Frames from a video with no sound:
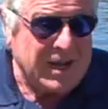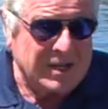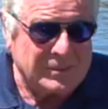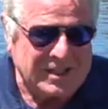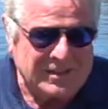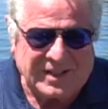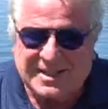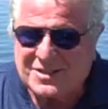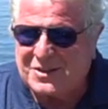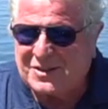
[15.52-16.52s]
I'm Randy
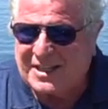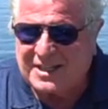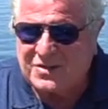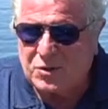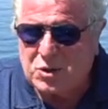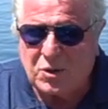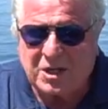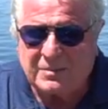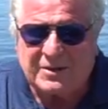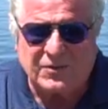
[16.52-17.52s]
Vance, and thanks for
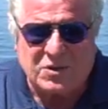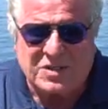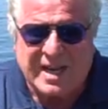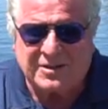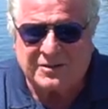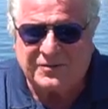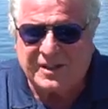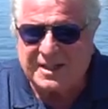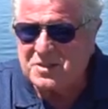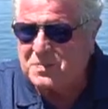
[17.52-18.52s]
joining me for Sound
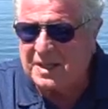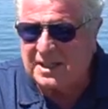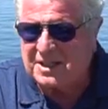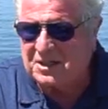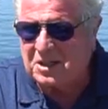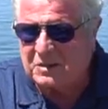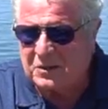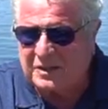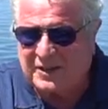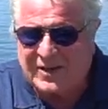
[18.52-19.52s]
Advice by Kicker
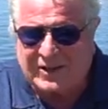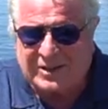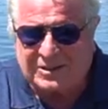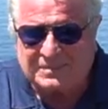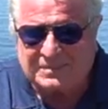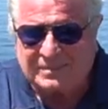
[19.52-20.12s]
Marine Audio.